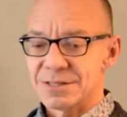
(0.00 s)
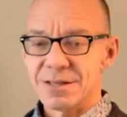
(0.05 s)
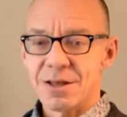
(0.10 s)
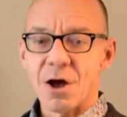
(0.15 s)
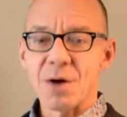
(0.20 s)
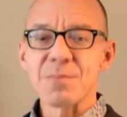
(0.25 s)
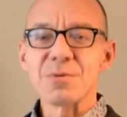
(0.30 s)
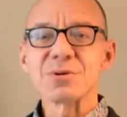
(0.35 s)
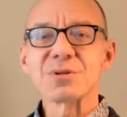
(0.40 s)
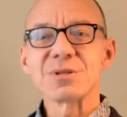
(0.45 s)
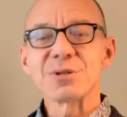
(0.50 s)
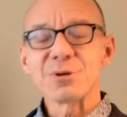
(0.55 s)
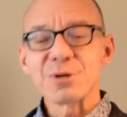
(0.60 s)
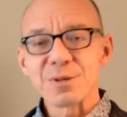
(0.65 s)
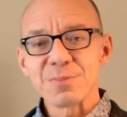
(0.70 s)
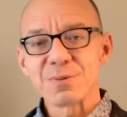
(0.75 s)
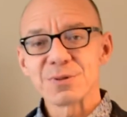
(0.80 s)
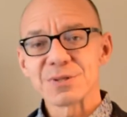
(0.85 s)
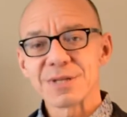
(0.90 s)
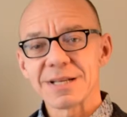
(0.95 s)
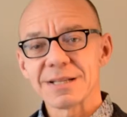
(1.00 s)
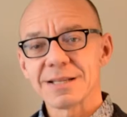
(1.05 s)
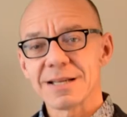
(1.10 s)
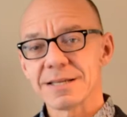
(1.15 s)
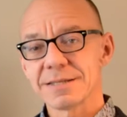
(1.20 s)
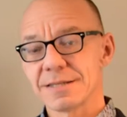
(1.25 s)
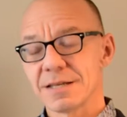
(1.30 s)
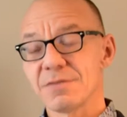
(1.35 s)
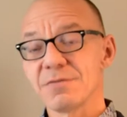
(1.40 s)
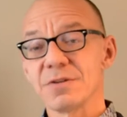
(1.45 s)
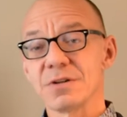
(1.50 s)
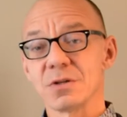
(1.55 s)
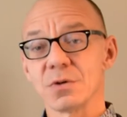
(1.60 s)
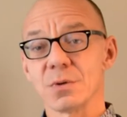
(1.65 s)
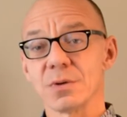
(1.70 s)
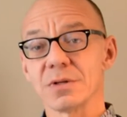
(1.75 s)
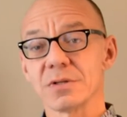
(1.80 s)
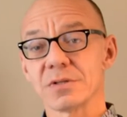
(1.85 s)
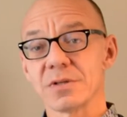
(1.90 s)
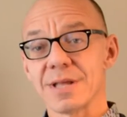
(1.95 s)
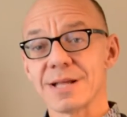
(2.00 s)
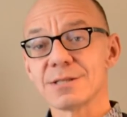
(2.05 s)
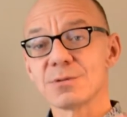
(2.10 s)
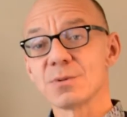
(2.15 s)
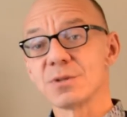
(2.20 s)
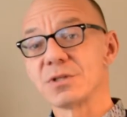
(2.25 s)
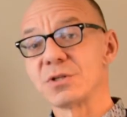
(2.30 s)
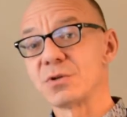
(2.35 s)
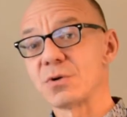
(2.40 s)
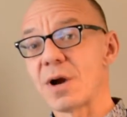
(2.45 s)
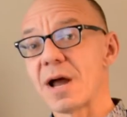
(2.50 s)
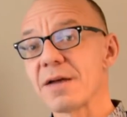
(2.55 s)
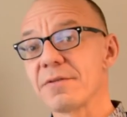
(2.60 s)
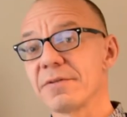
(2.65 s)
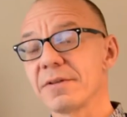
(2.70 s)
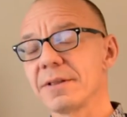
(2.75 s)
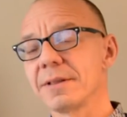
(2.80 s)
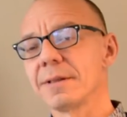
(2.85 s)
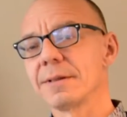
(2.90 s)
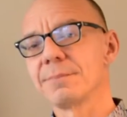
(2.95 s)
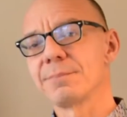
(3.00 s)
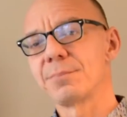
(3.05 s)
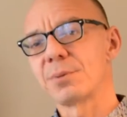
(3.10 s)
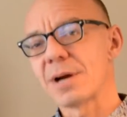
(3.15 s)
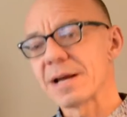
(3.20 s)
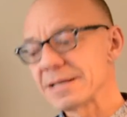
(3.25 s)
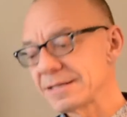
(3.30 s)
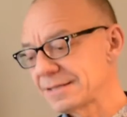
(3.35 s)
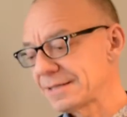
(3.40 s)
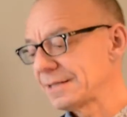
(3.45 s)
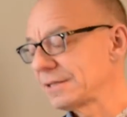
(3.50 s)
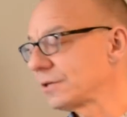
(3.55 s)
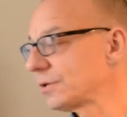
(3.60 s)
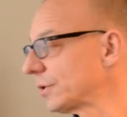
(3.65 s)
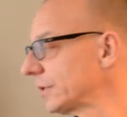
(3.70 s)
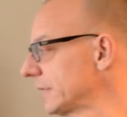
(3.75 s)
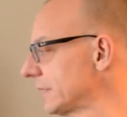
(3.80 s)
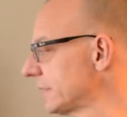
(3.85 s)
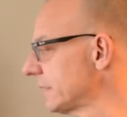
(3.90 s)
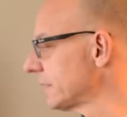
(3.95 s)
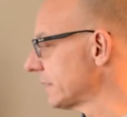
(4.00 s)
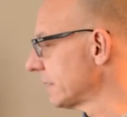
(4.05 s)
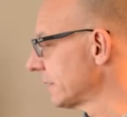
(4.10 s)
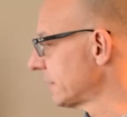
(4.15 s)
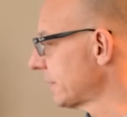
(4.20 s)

almost 30% less inventory. So that's what's driving the price increases, et